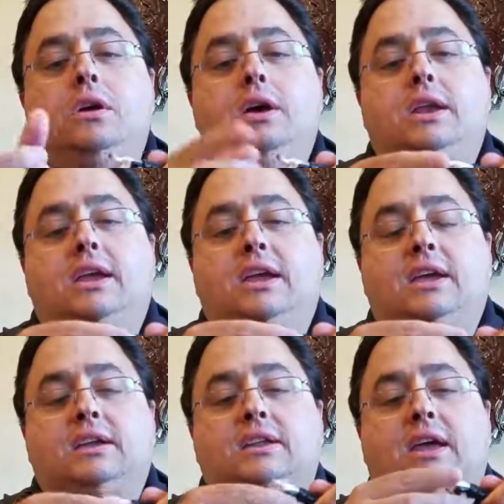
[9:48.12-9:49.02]
And
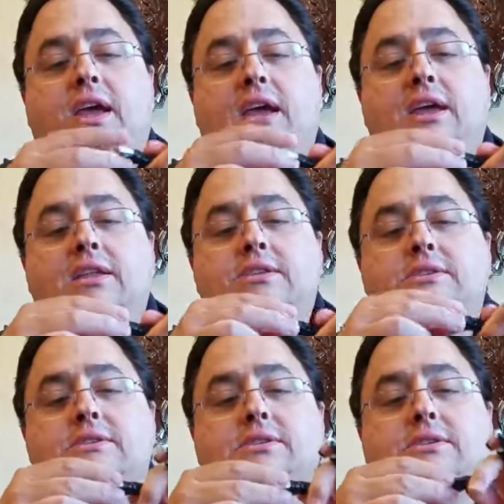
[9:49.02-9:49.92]
again, the
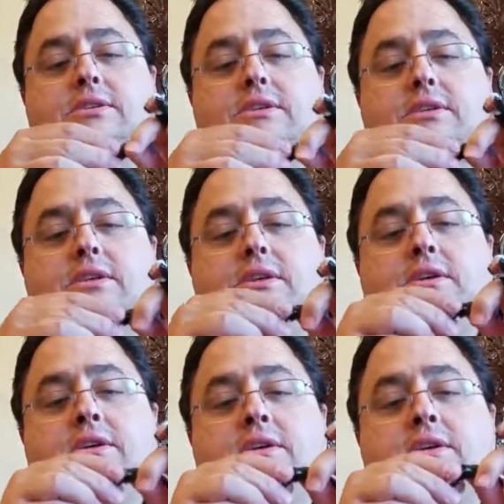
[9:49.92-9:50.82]
hands,
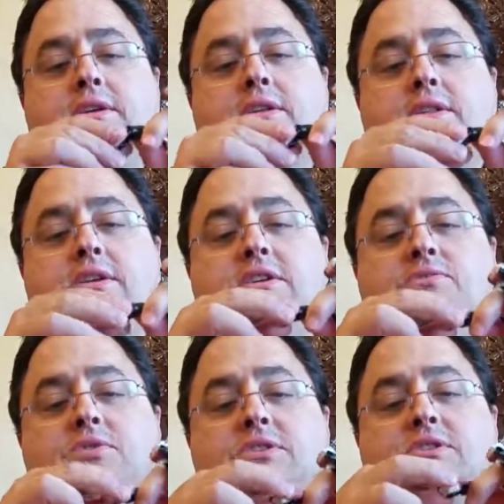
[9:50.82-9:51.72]
these
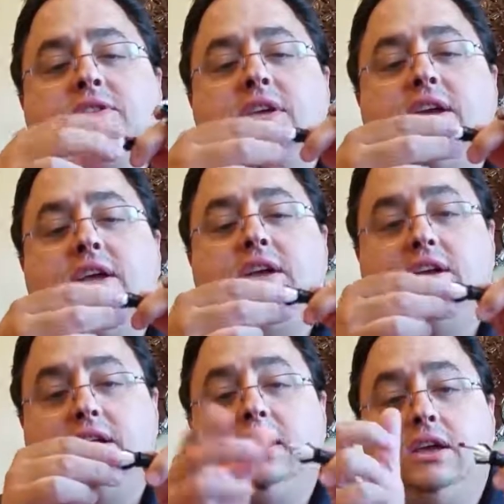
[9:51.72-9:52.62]
ones, they
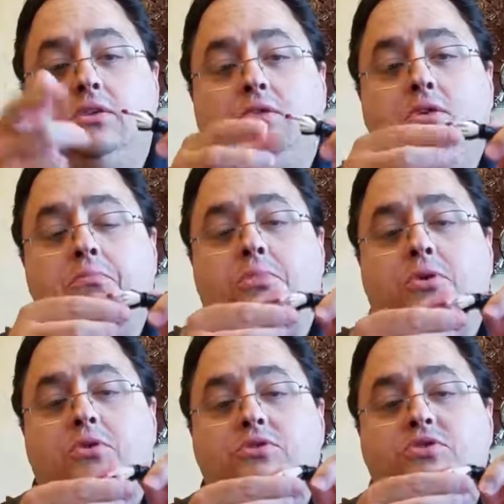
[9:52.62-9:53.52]
again are on
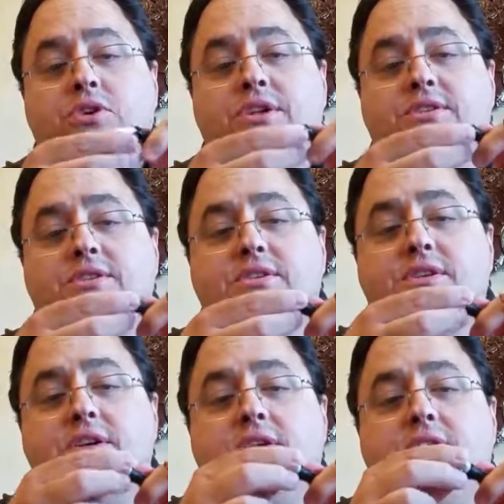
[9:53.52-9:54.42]
ball joints
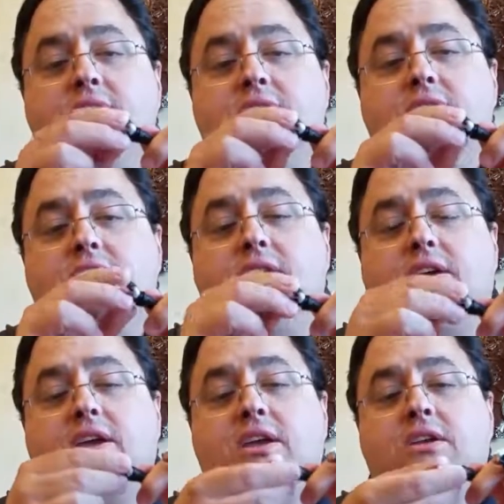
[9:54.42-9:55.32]
that
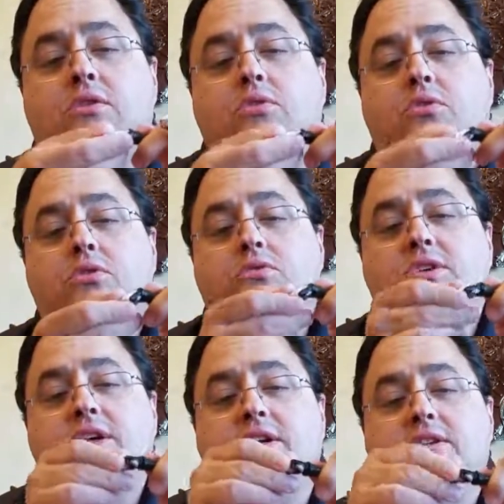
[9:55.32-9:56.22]
can
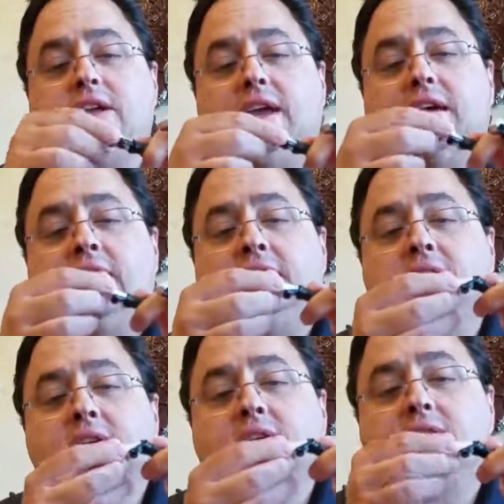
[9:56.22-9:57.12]
rotate
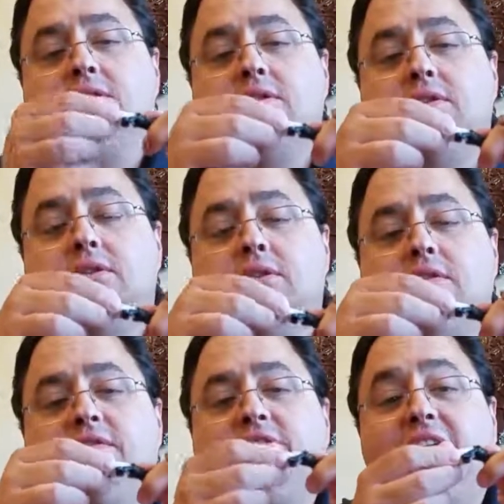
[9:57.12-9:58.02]
and
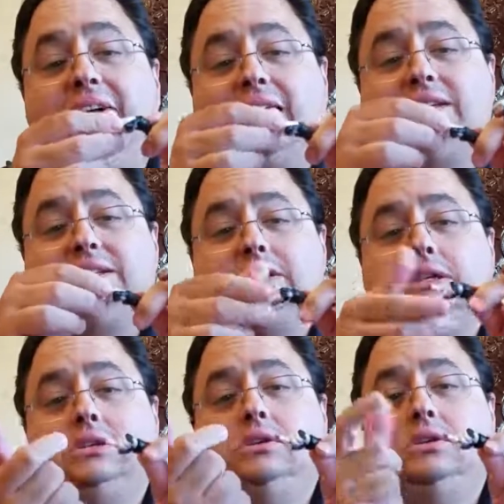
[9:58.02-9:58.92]
flex.
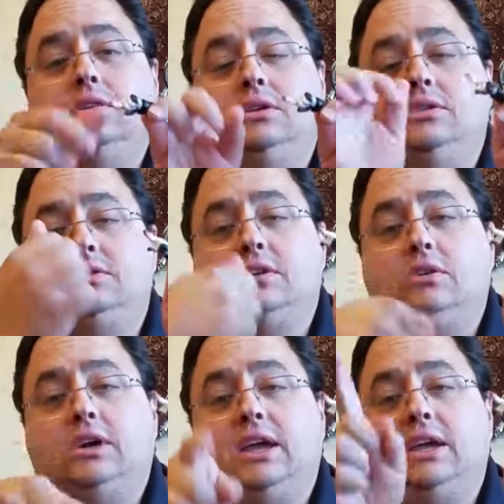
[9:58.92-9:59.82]
So
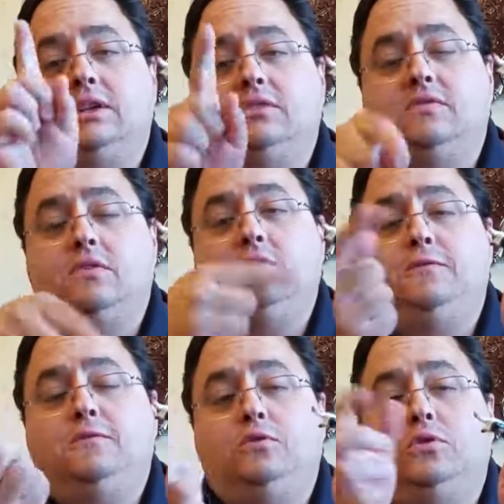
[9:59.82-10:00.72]
again, you've got
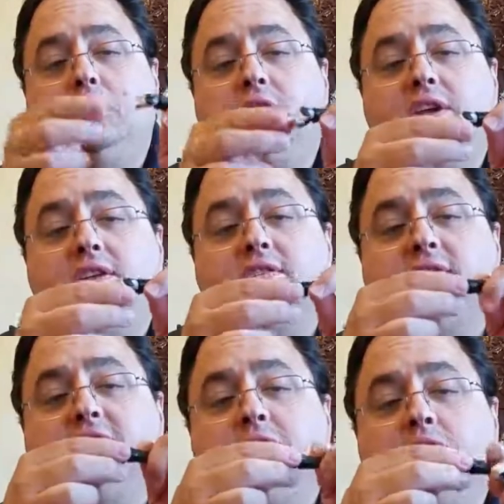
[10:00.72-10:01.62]
4 degrees
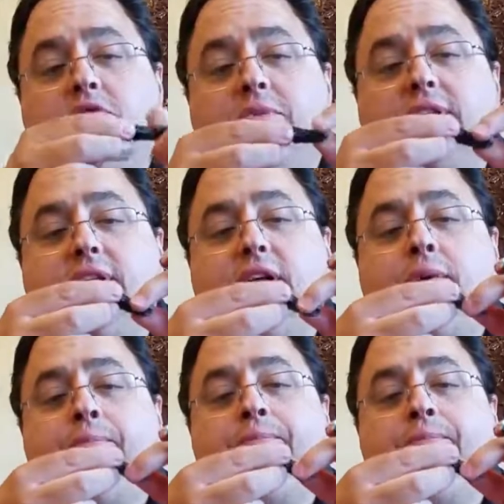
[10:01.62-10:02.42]
of movement there.